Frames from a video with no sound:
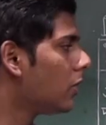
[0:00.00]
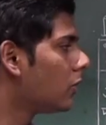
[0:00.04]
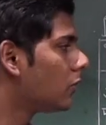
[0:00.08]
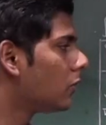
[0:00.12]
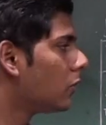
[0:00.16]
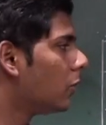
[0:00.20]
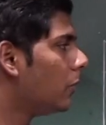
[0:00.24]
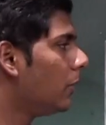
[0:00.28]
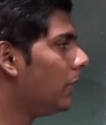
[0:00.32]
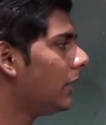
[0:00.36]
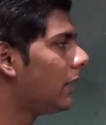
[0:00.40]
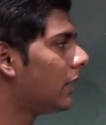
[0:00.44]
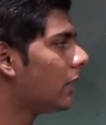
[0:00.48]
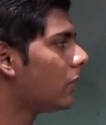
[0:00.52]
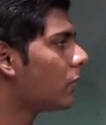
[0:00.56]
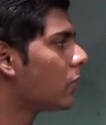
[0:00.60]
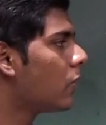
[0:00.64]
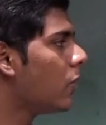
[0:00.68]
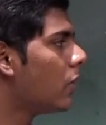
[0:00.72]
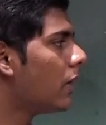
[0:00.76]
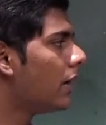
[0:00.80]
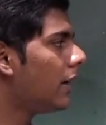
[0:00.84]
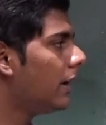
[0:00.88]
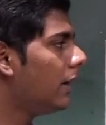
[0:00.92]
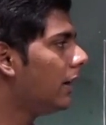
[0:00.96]
So we can
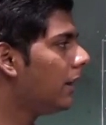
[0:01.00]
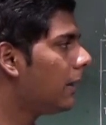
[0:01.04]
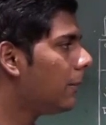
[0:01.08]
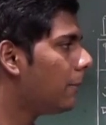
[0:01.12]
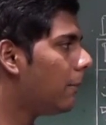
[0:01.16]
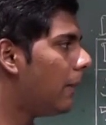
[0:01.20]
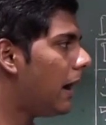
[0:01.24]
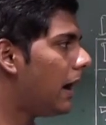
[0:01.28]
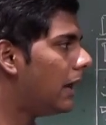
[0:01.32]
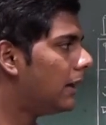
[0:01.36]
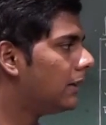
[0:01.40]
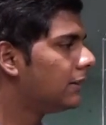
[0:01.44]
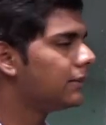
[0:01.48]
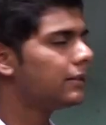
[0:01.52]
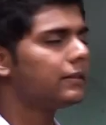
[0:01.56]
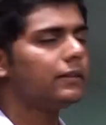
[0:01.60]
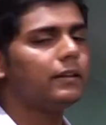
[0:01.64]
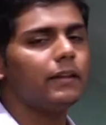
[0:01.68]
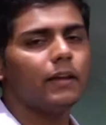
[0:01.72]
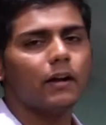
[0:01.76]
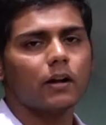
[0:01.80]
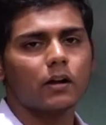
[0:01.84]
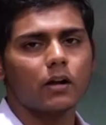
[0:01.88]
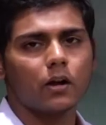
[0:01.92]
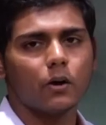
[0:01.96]
go ahead and balance
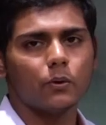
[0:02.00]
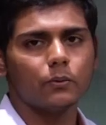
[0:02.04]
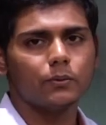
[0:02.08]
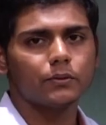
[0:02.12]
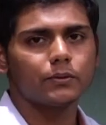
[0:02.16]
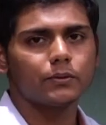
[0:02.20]
the account.